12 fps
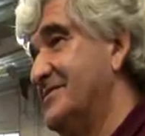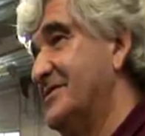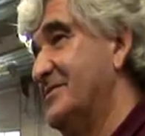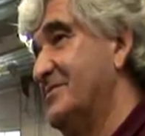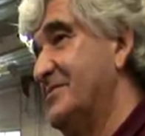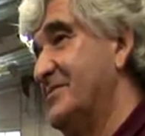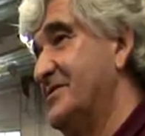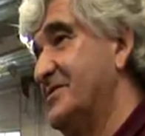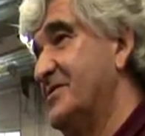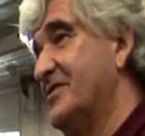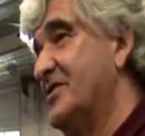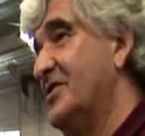for a,
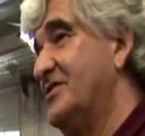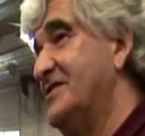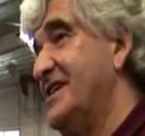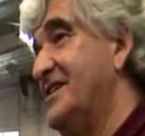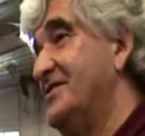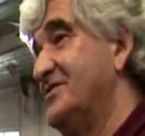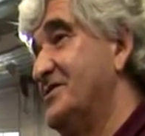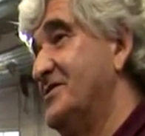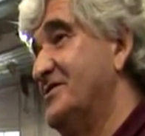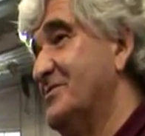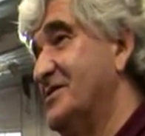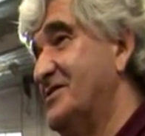sort of a continental
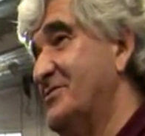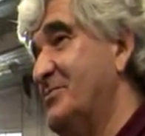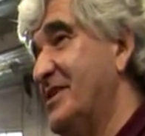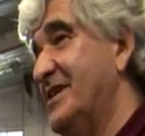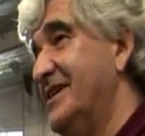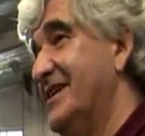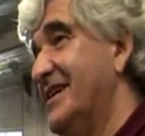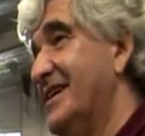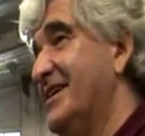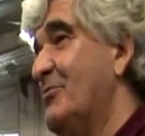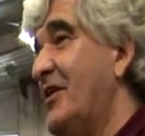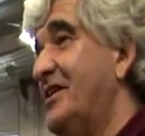tour, which would be
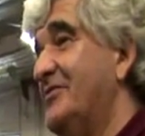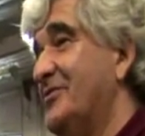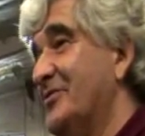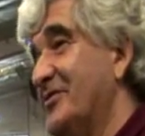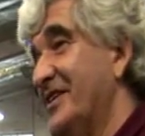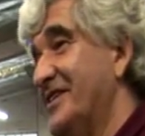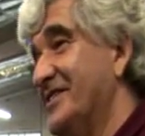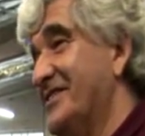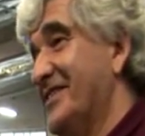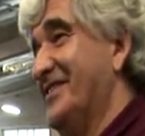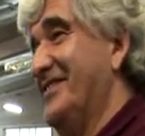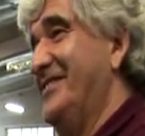a wonderful thing to
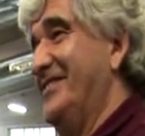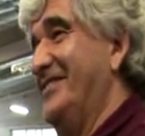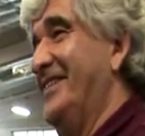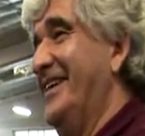do.